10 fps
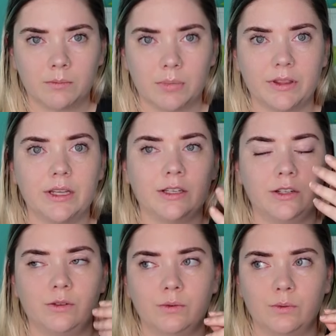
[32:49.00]
but then
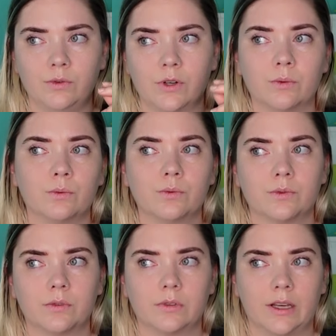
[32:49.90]
you don't
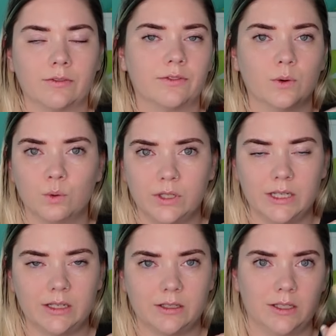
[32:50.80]
like fold
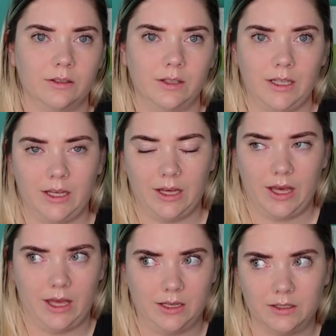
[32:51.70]
it until the
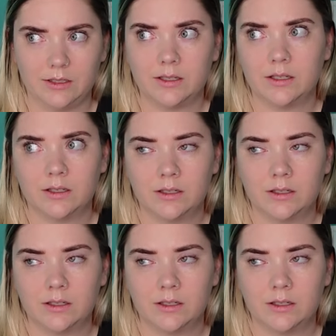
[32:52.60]
end